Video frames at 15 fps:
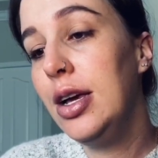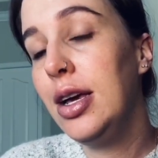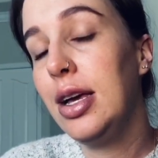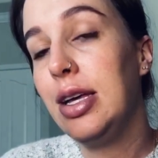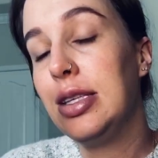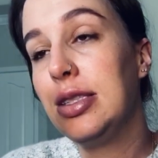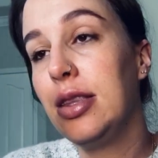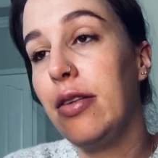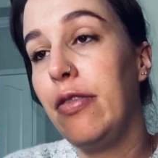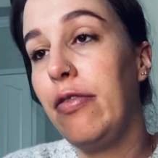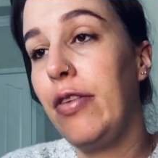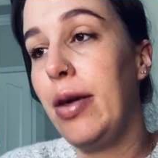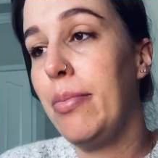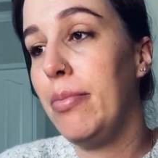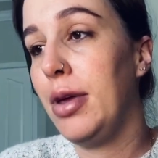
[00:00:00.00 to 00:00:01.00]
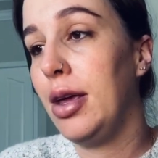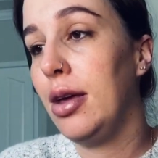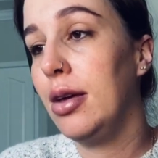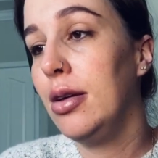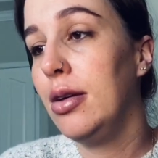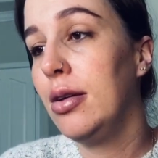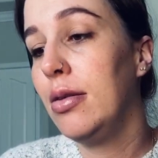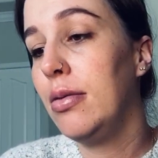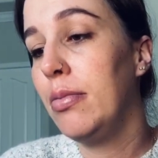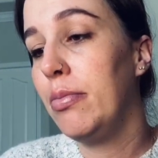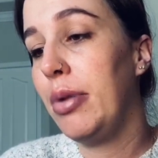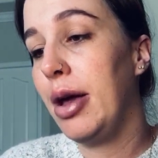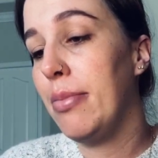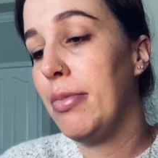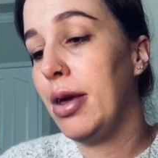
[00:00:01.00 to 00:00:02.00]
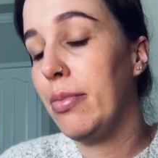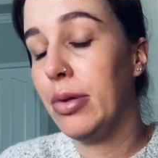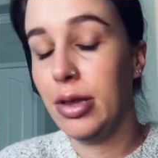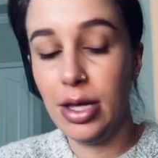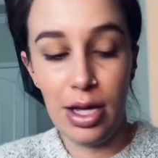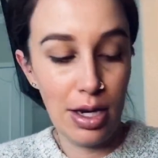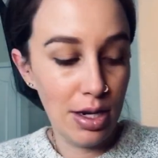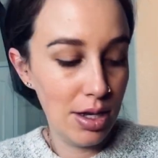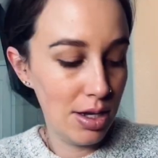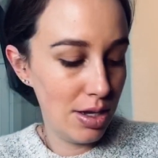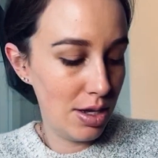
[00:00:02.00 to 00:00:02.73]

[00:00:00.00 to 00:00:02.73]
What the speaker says: is the Fit Me by Maybelline.